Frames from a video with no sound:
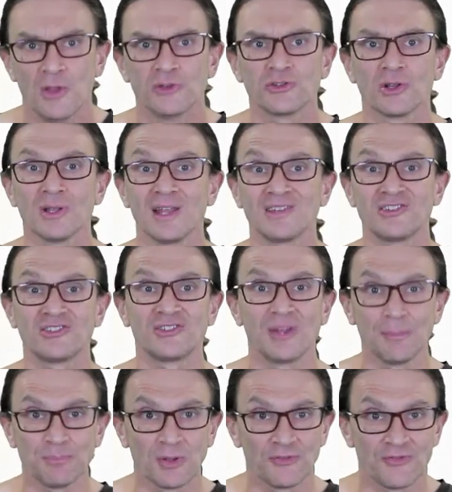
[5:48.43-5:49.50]
So let's
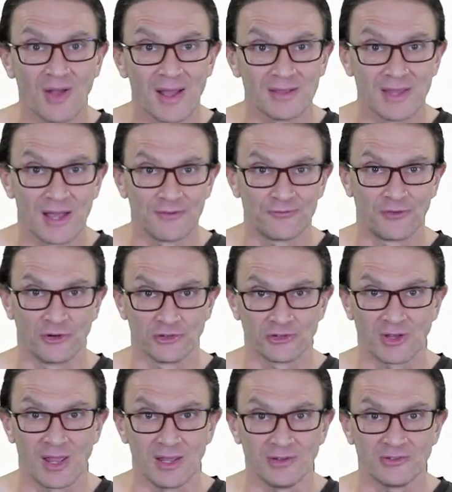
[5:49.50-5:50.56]
simplify that
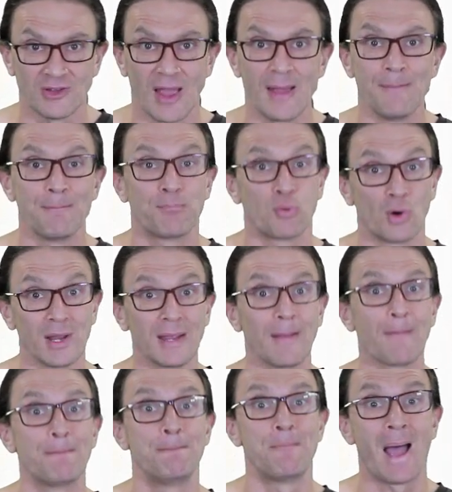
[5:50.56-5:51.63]
first case and
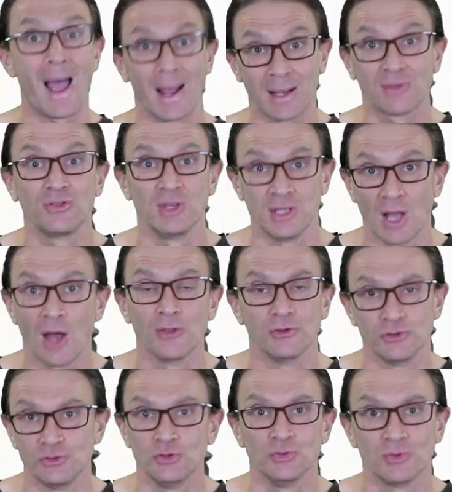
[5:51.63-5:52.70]
bring back the
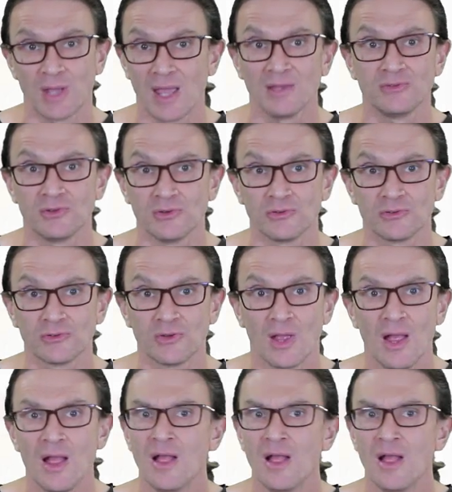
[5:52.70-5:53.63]
other two cases.